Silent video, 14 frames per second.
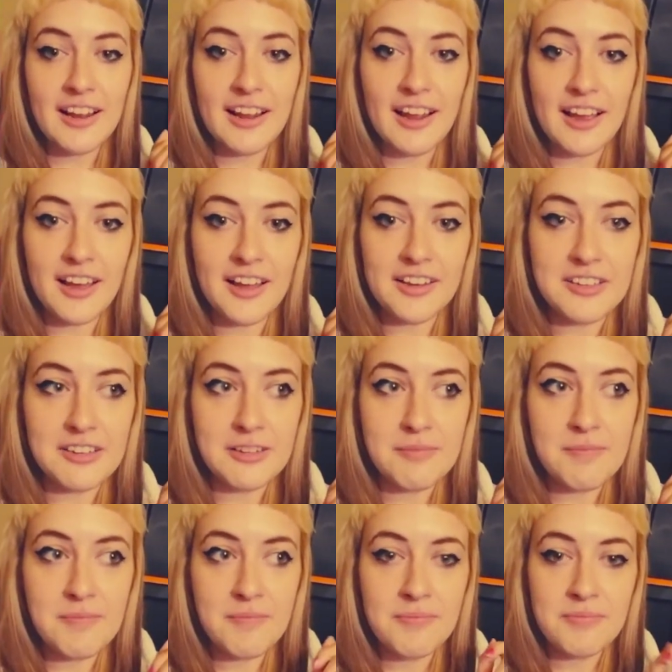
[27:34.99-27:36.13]
and
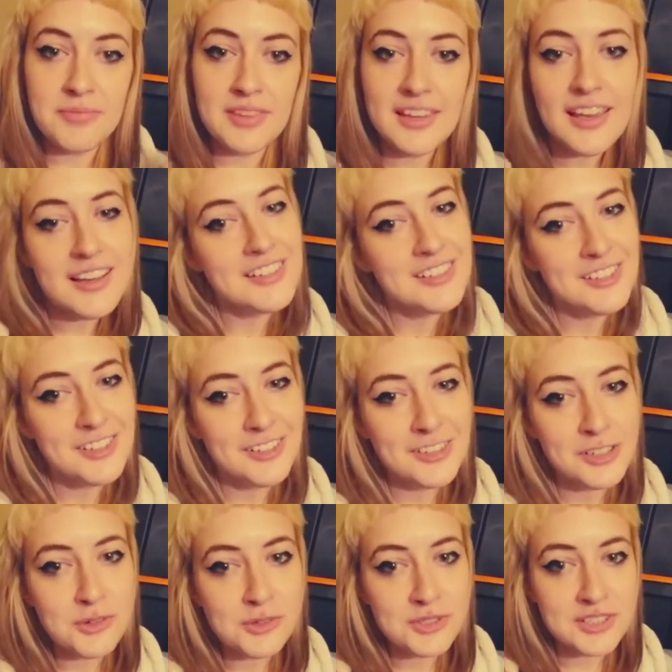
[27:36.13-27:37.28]
yeah, all the
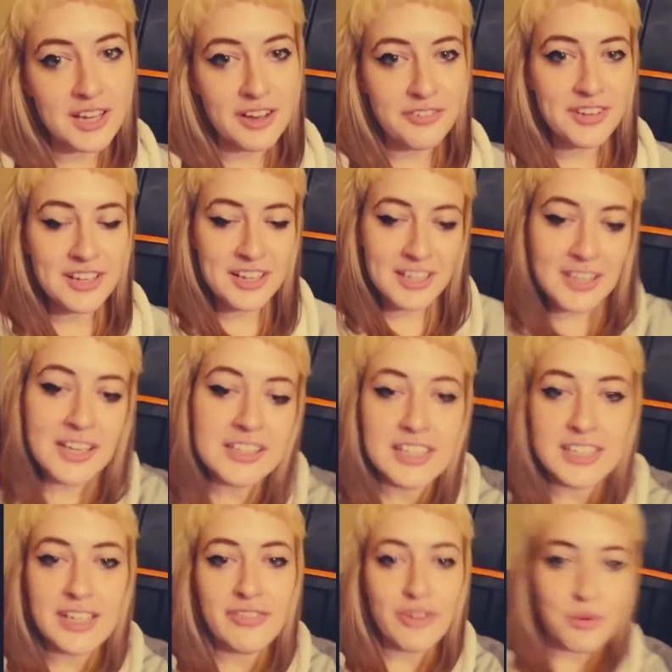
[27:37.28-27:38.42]
cool stuff. Thank
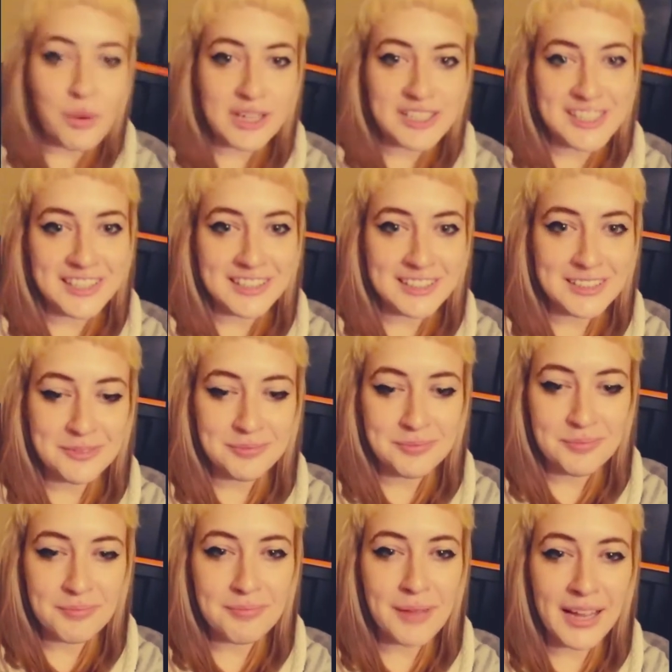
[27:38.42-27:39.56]
you for watching.
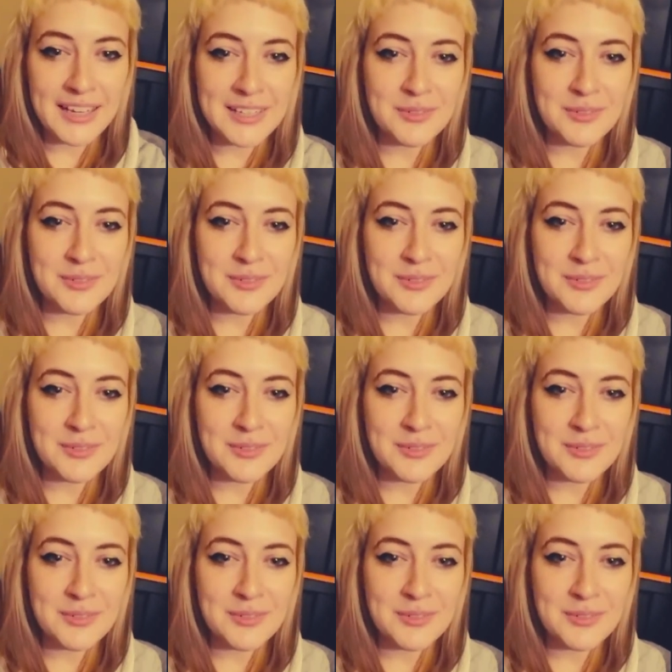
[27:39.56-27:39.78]
Bye.